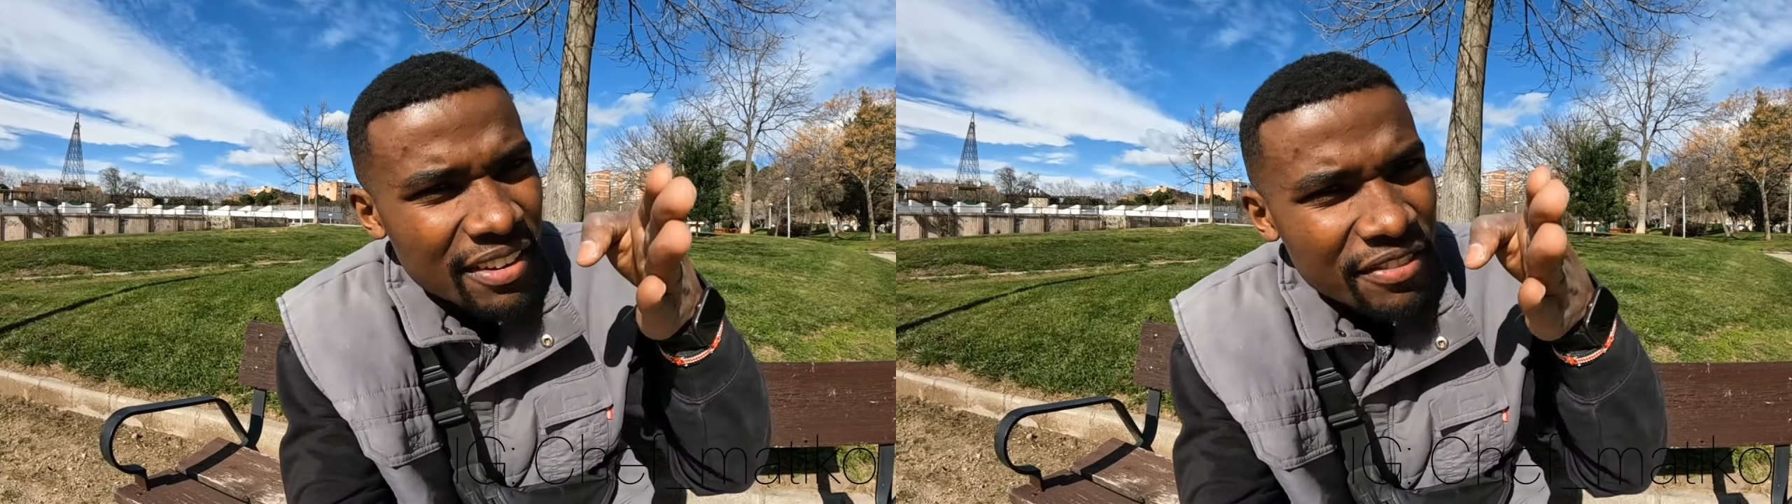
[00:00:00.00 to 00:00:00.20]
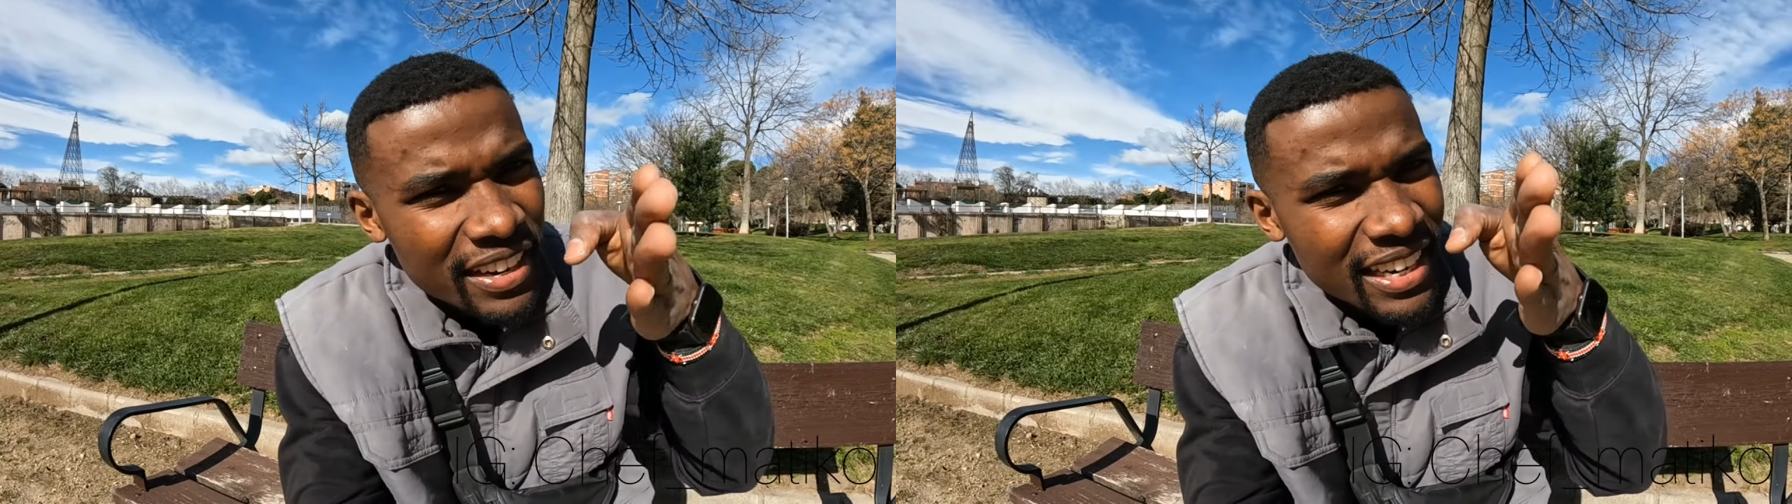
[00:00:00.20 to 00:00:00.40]

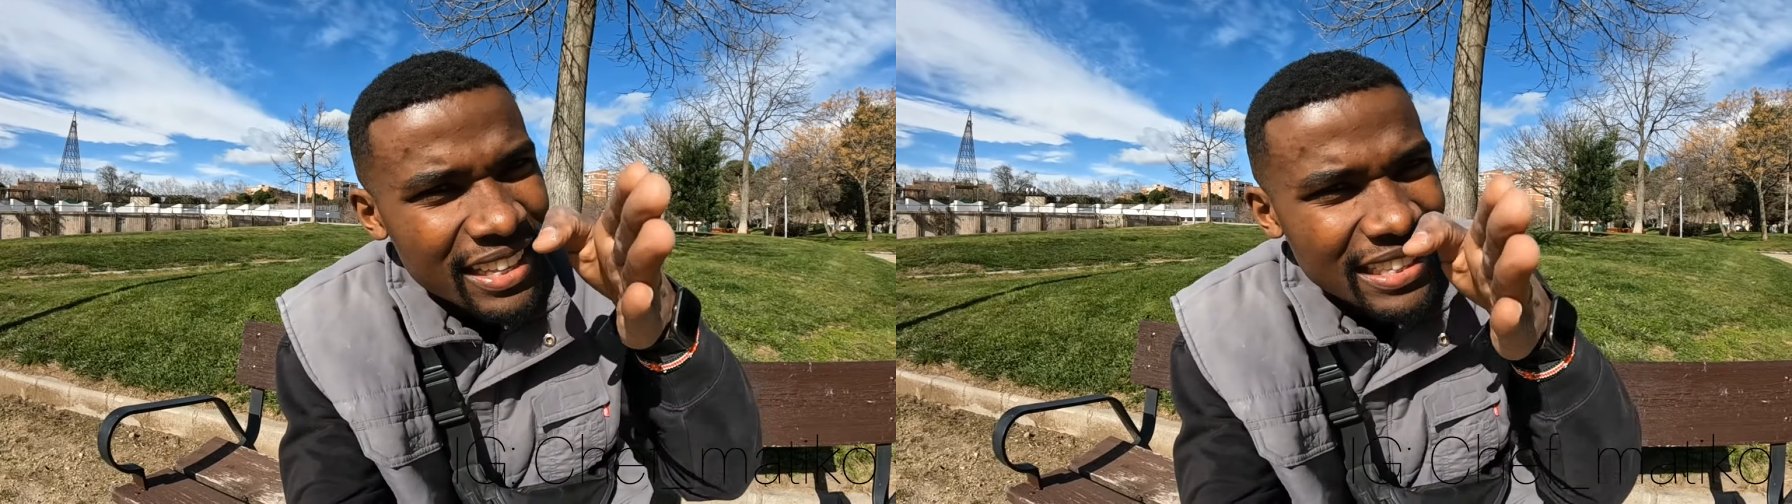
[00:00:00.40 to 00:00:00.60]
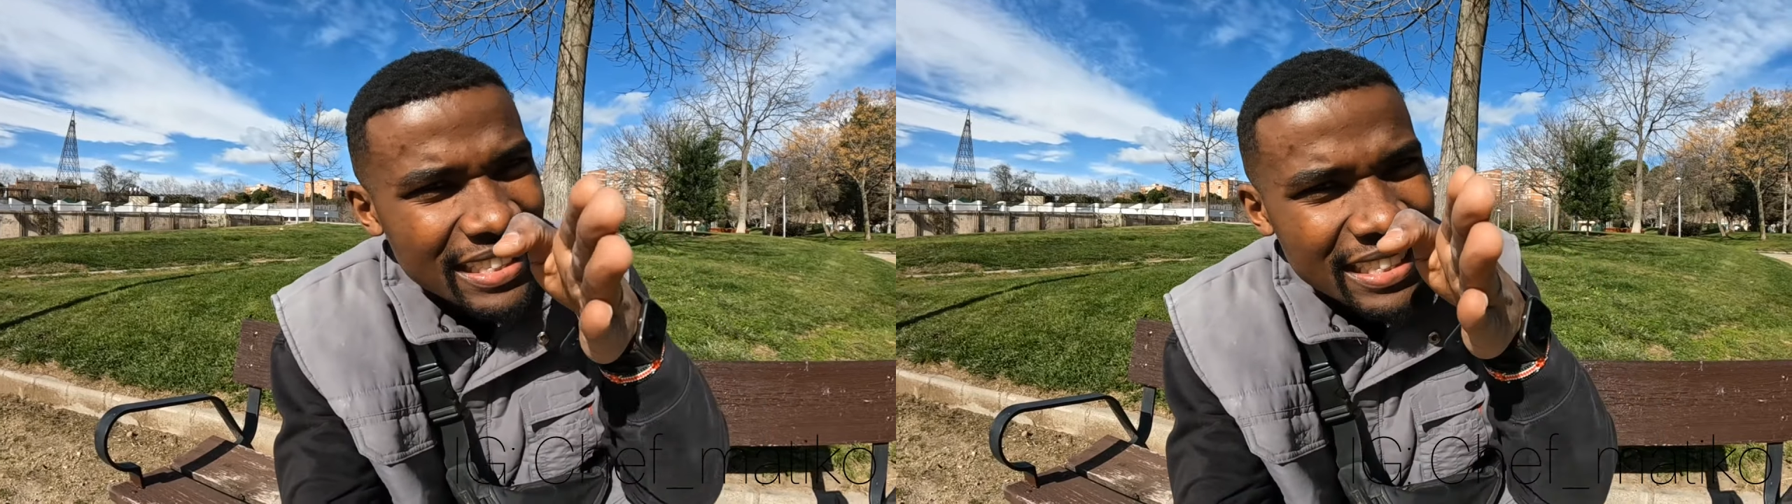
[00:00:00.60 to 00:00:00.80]
are
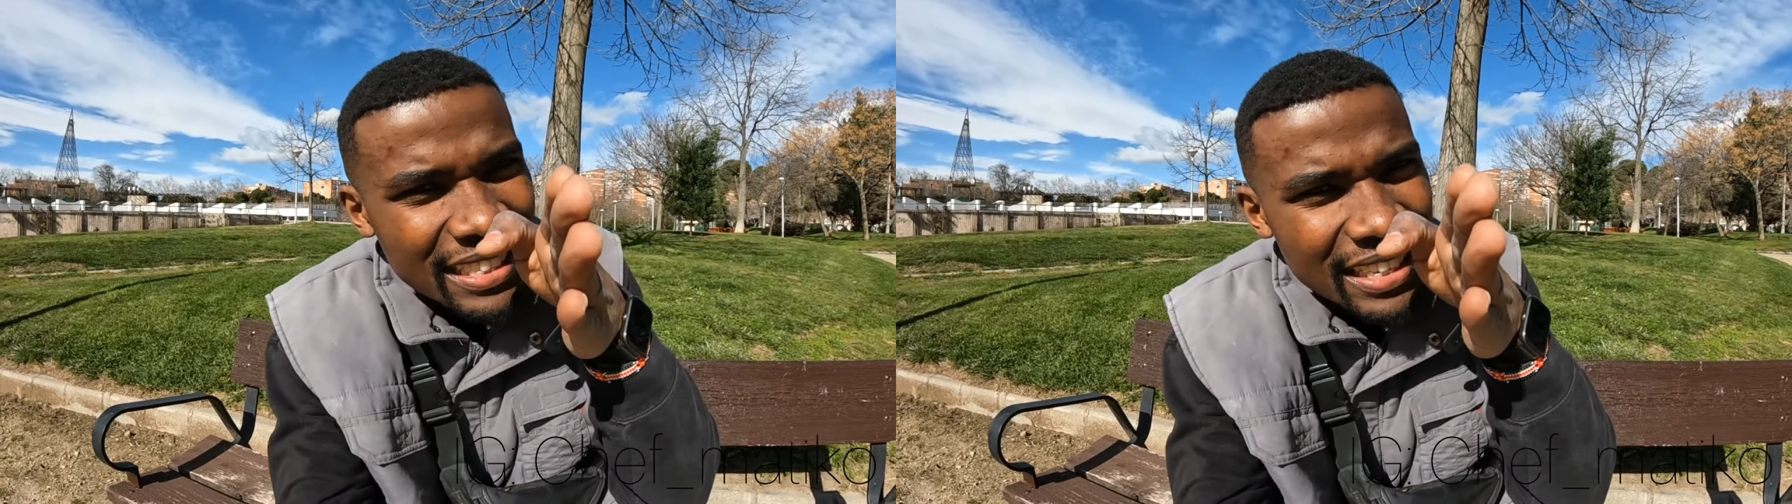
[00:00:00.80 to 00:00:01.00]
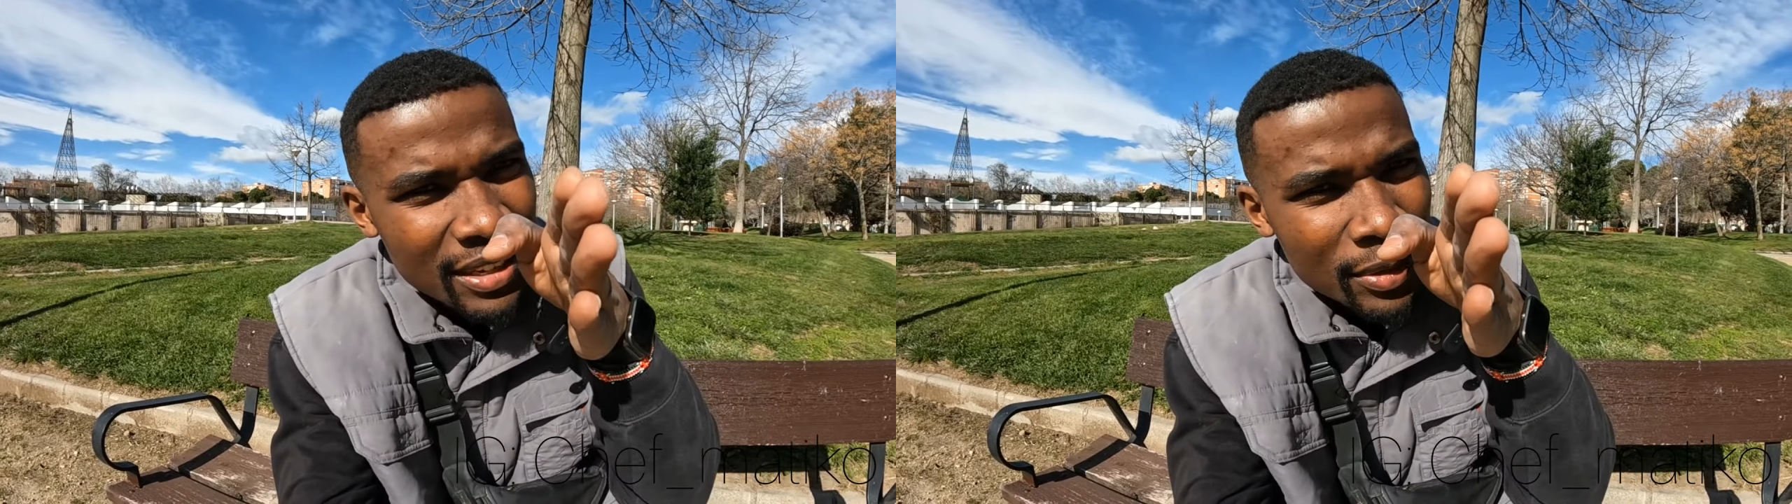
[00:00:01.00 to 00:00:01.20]
very,
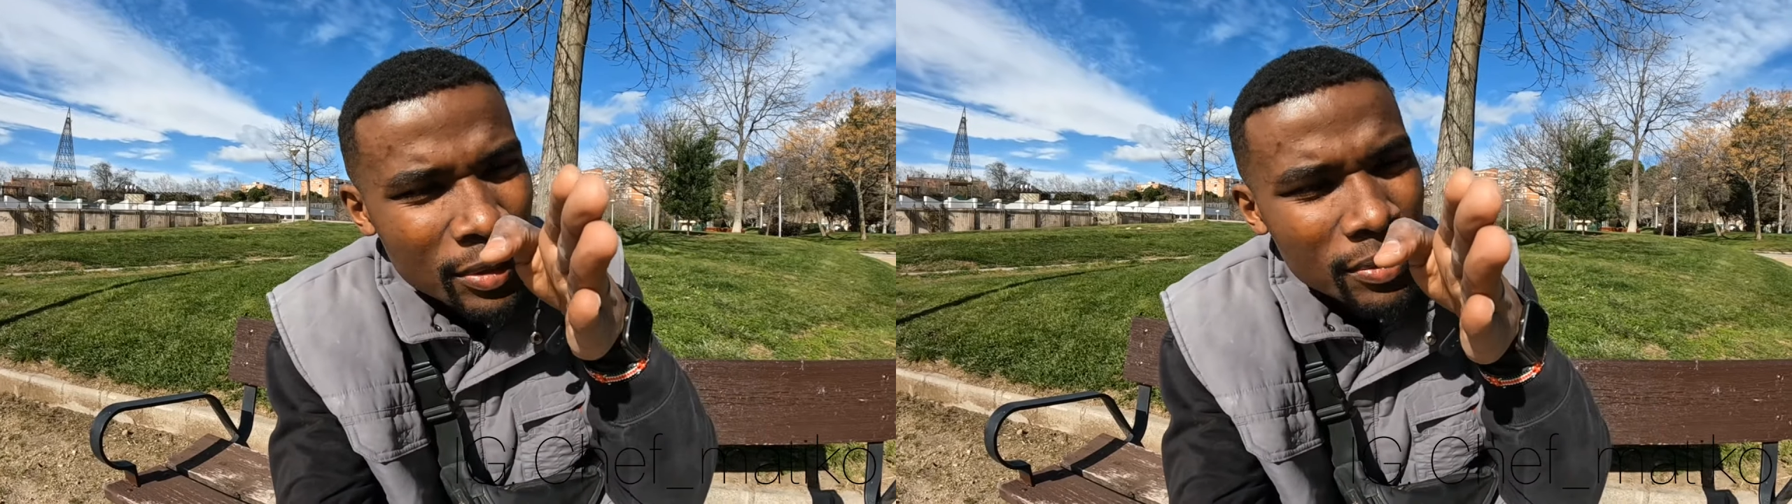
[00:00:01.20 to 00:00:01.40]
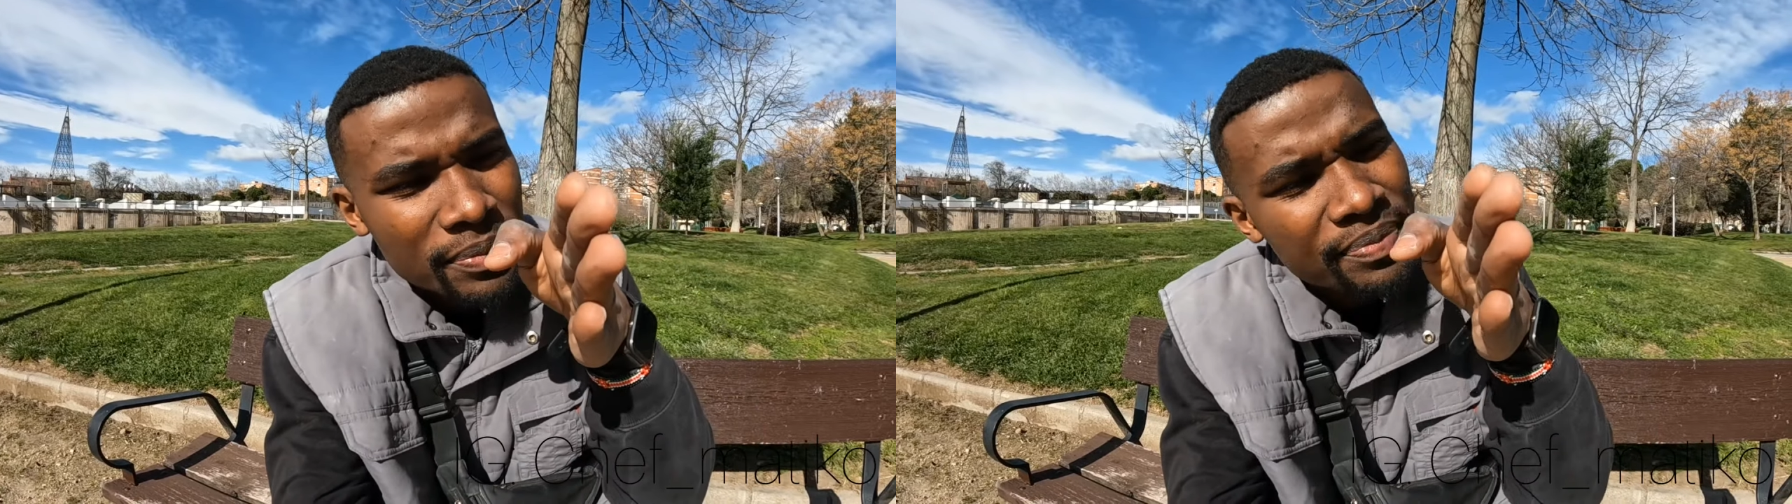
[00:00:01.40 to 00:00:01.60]
you
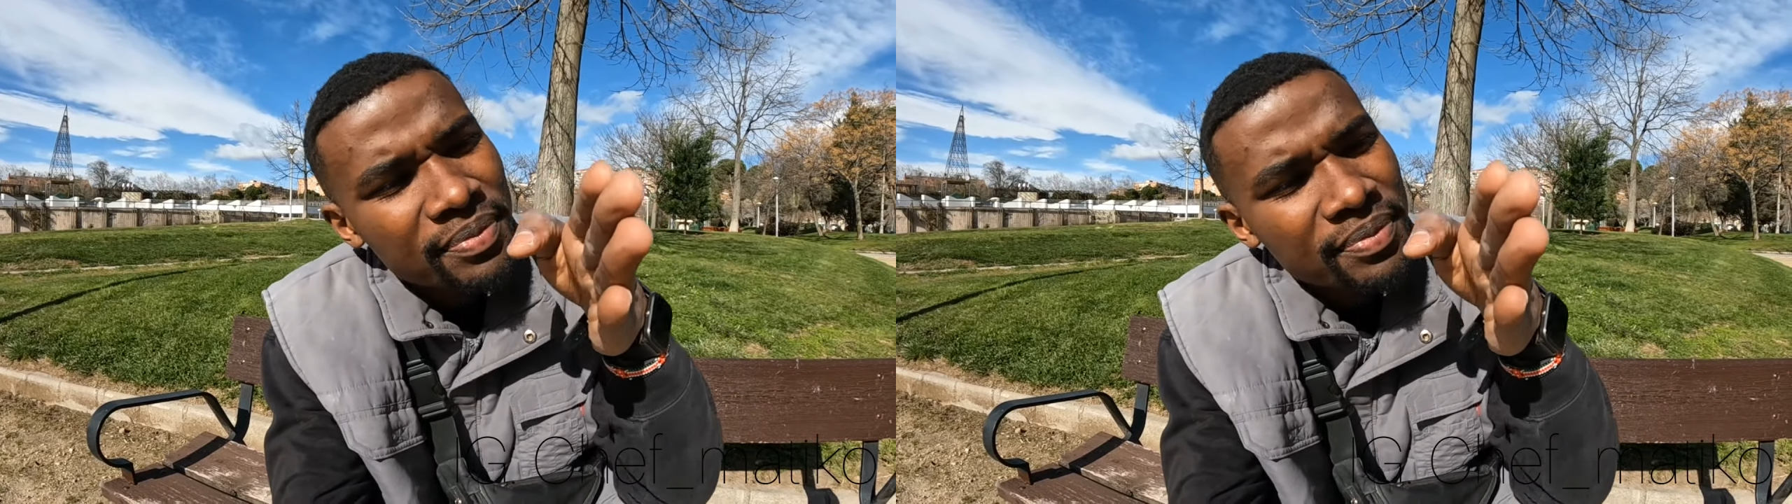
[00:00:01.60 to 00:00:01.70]
know,